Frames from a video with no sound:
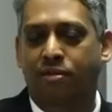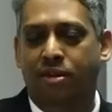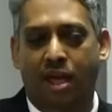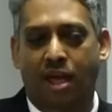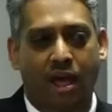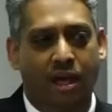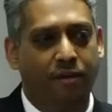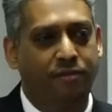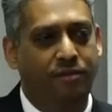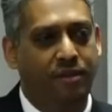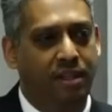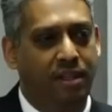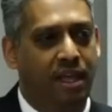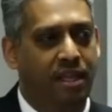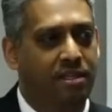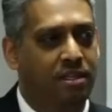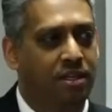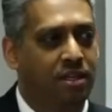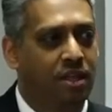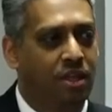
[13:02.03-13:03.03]
after
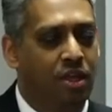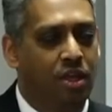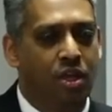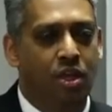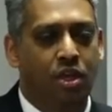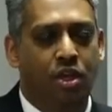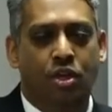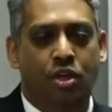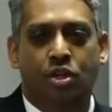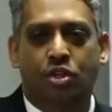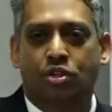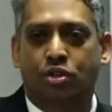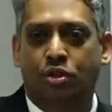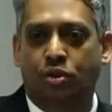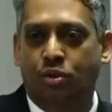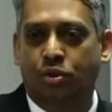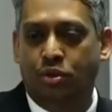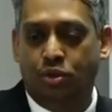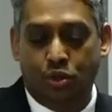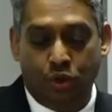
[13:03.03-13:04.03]
that
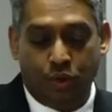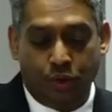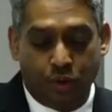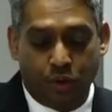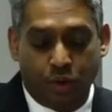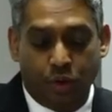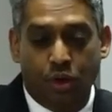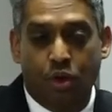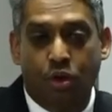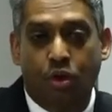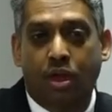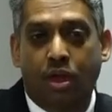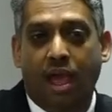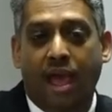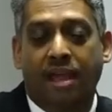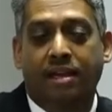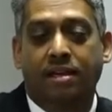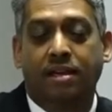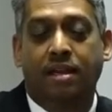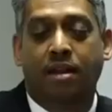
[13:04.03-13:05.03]
to look
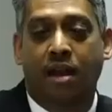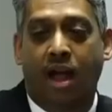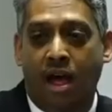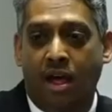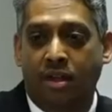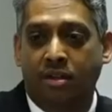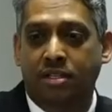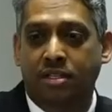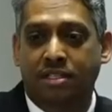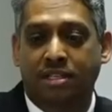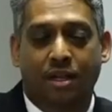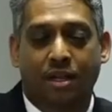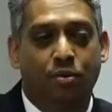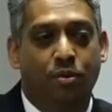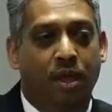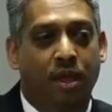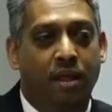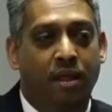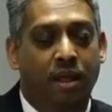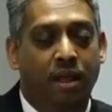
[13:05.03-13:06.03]
at grounds that
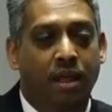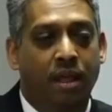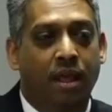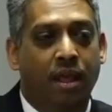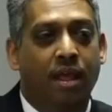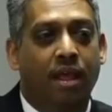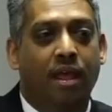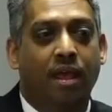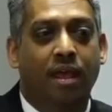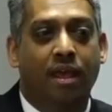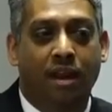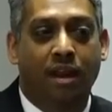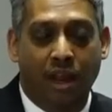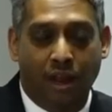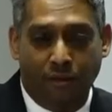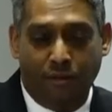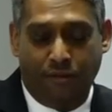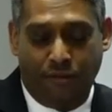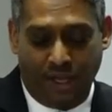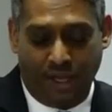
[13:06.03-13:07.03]
were
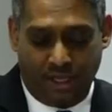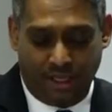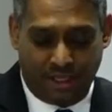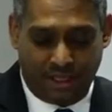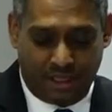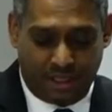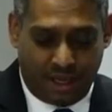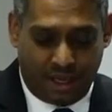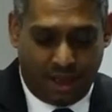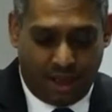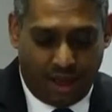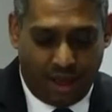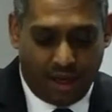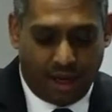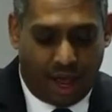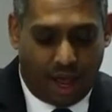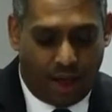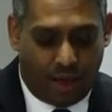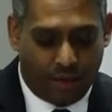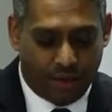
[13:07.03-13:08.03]
greenfields in
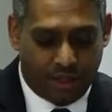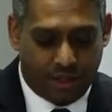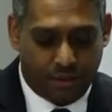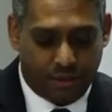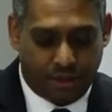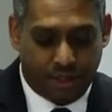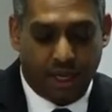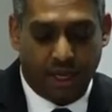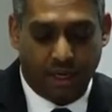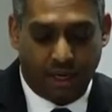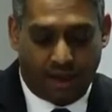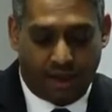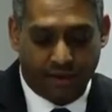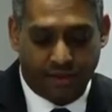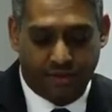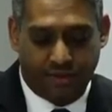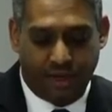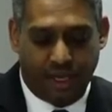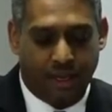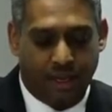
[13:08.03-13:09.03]
our
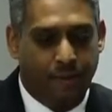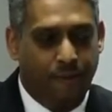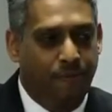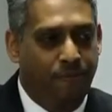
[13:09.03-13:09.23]
sphere.